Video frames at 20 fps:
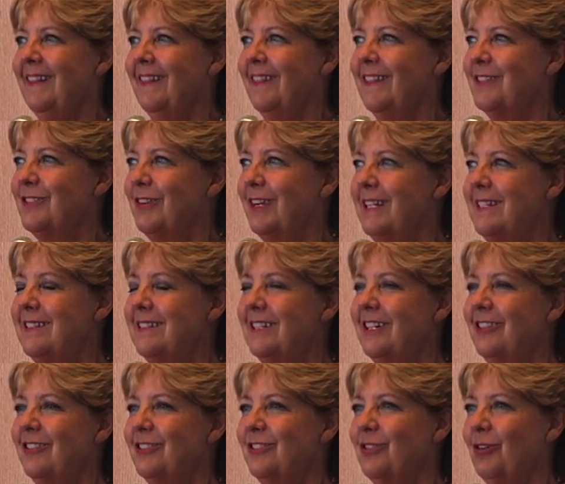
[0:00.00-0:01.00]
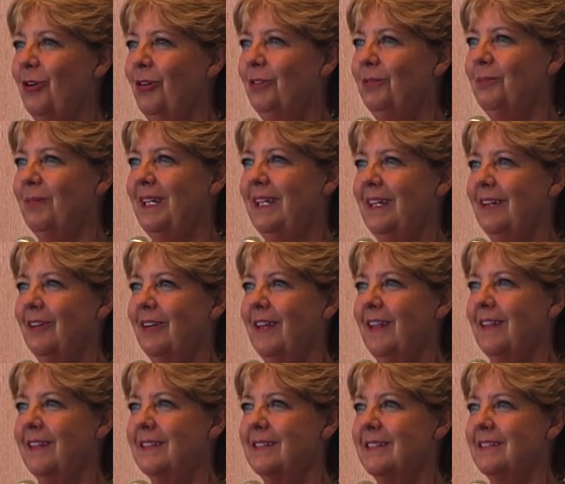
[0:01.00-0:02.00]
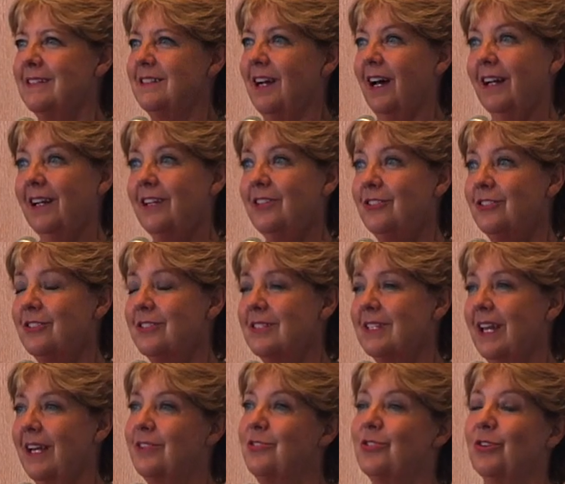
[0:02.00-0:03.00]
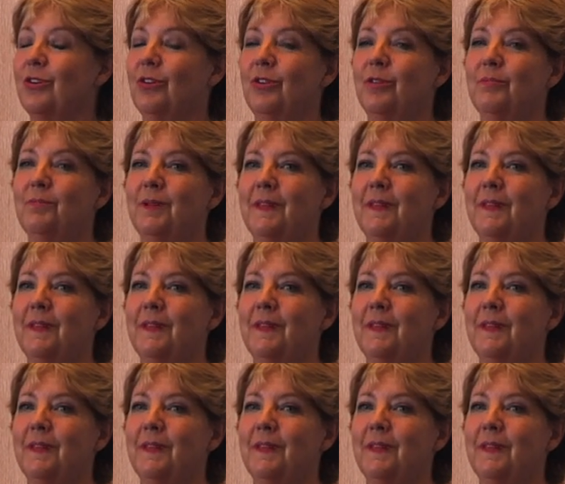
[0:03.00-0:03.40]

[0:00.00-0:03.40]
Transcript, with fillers: the translator told me, okay, this is not on your schedule,